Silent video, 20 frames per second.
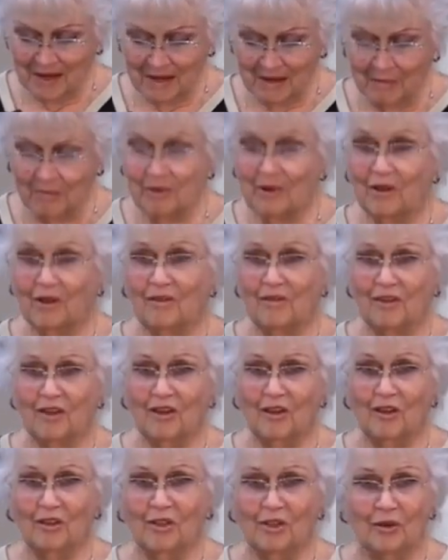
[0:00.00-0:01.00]
above
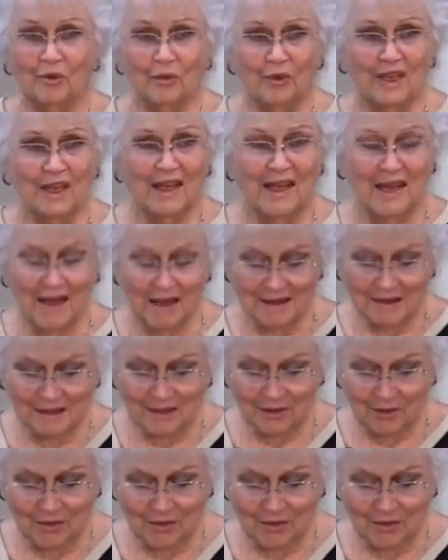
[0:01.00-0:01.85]
all that we ask